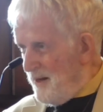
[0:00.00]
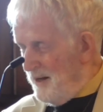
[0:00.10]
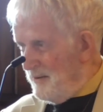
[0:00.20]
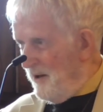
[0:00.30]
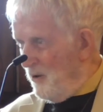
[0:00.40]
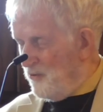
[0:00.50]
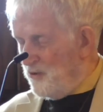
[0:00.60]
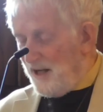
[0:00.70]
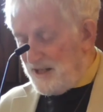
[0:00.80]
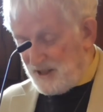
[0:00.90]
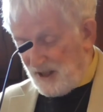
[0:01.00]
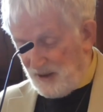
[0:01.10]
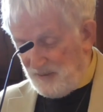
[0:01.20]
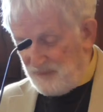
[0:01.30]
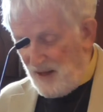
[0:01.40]
a few days
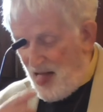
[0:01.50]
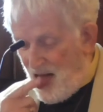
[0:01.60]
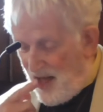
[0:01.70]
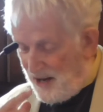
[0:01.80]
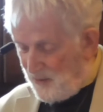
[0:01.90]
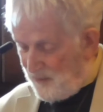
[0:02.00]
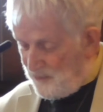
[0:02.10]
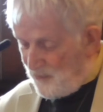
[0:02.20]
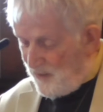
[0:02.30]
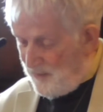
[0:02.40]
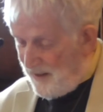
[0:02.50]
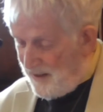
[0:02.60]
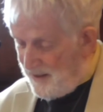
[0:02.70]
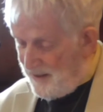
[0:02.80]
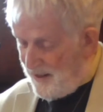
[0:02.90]
ago, and one of
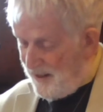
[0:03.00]
my